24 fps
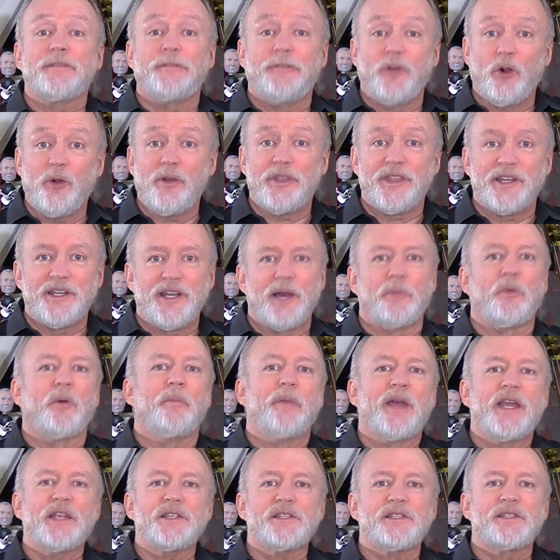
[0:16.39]
for the double
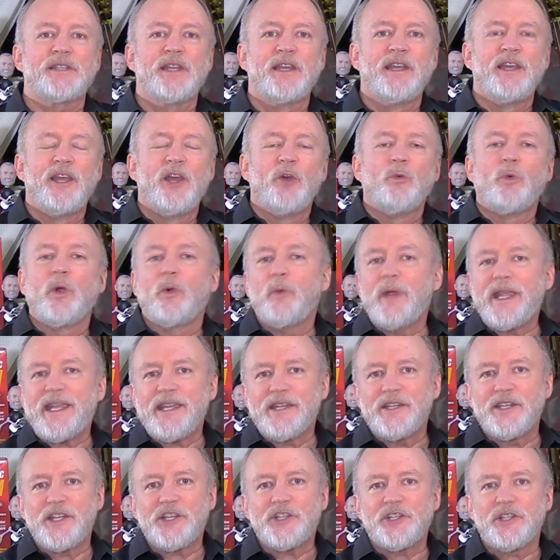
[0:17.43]
bass, where we
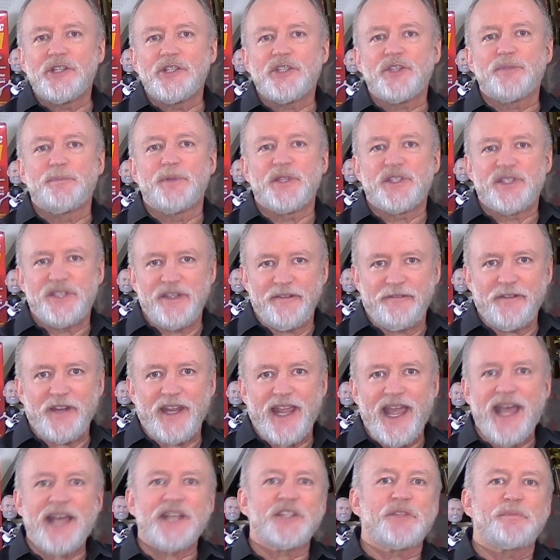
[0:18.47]
condition specific
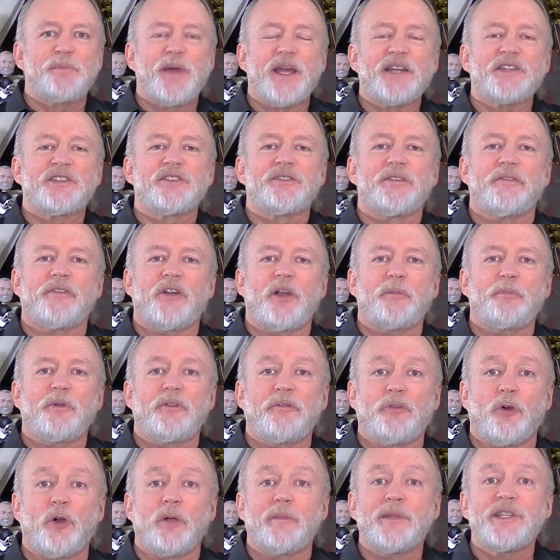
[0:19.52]
aspects of our
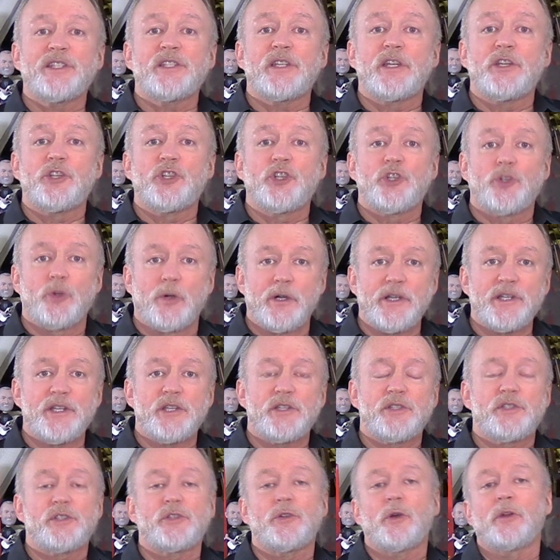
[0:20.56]
performance in short,
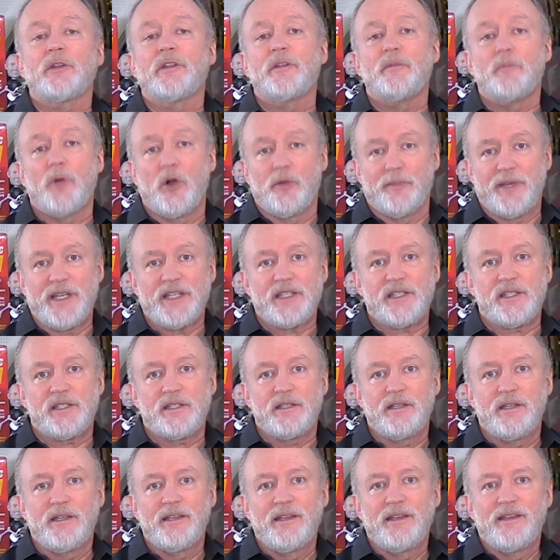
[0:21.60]
stolen moments.
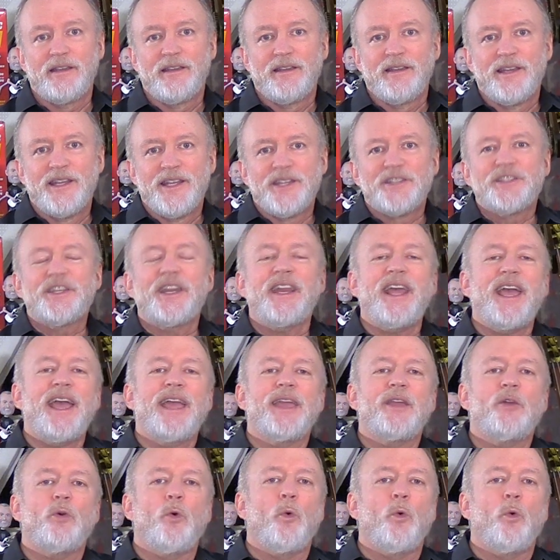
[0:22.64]
Today,